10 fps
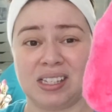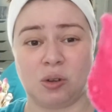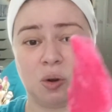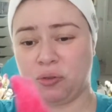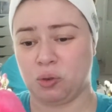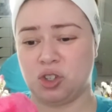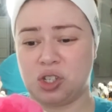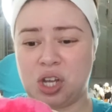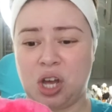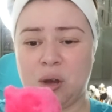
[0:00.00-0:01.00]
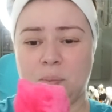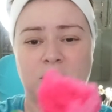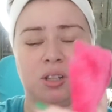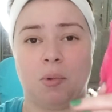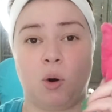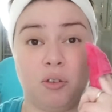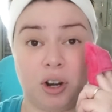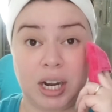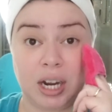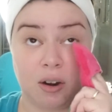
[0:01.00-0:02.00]
So if you just put them over
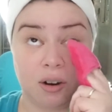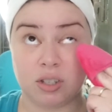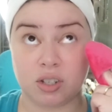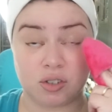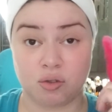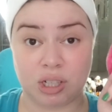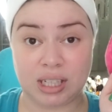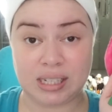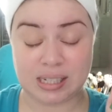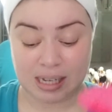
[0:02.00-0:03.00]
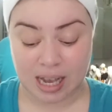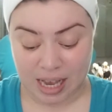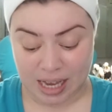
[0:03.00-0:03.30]
here and just release,